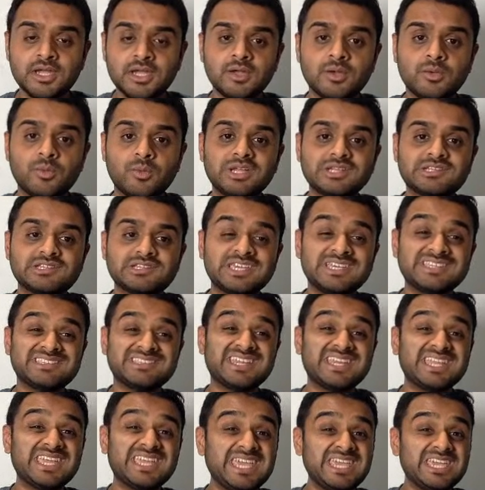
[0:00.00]
which is
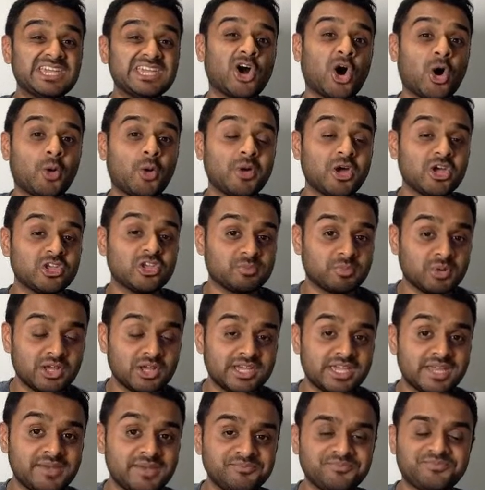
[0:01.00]
an e-commerce
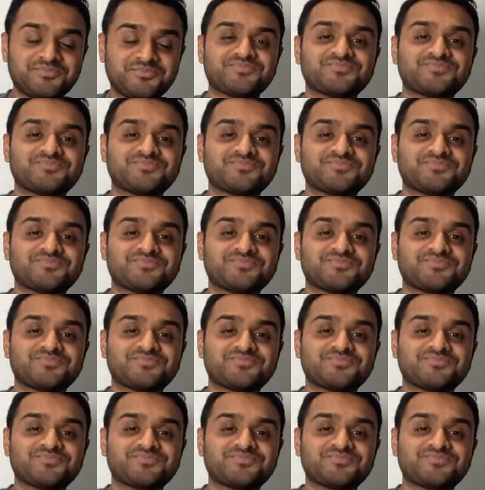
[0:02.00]
plugin.